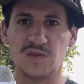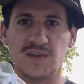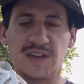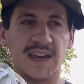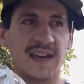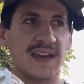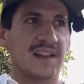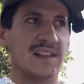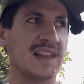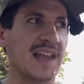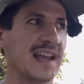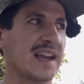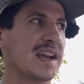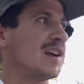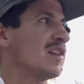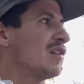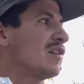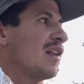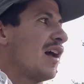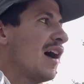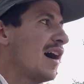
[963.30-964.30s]
get like a
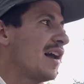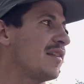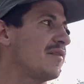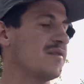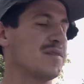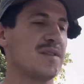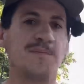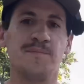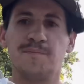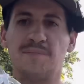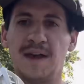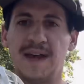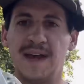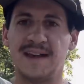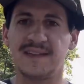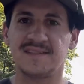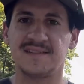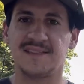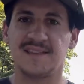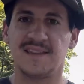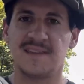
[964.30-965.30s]
lot of the
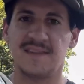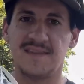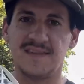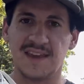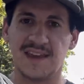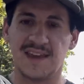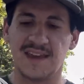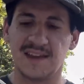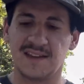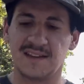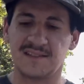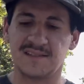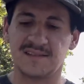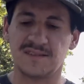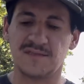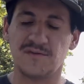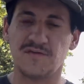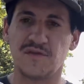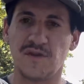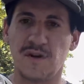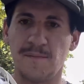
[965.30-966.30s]
best things
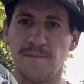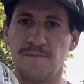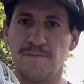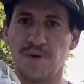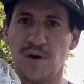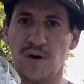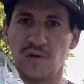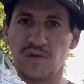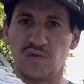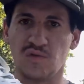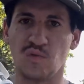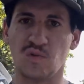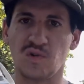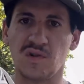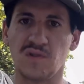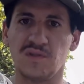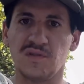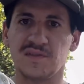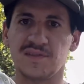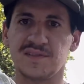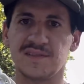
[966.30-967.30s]
from both
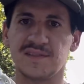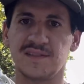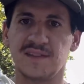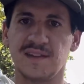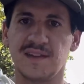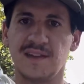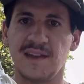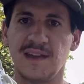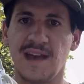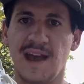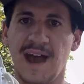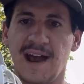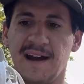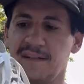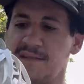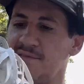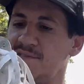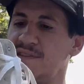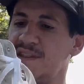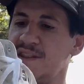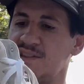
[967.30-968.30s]
worlds out
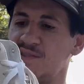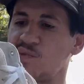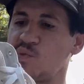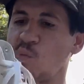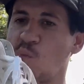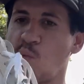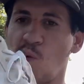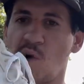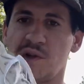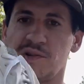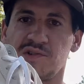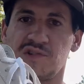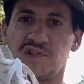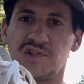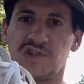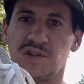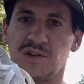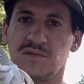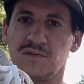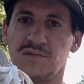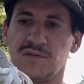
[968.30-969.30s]
of this one
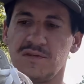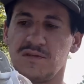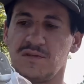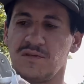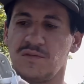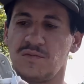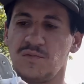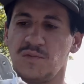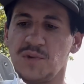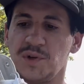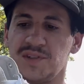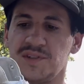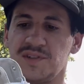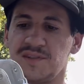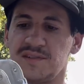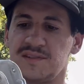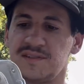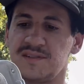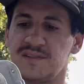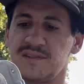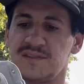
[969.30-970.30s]
shoe, which
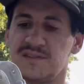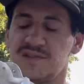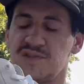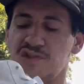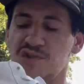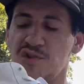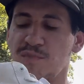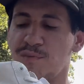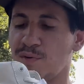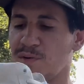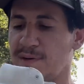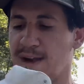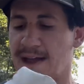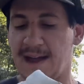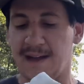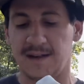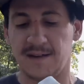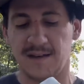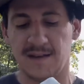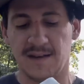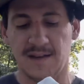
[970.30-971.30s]
is super
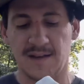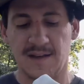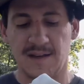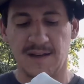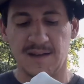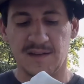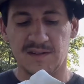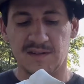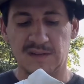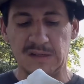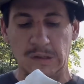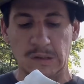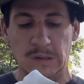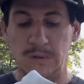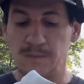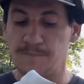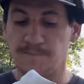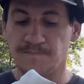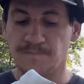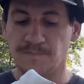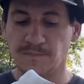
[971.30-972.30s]
rad.
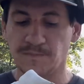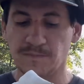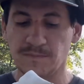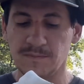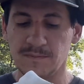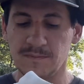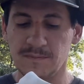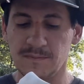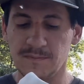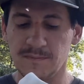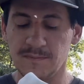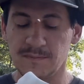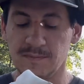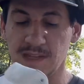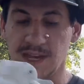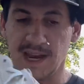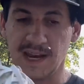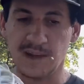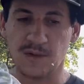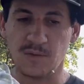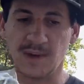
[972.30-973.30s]
So,
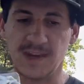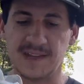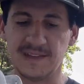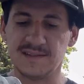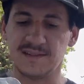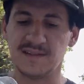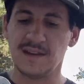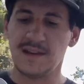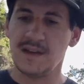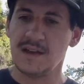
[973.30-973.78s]
anyways,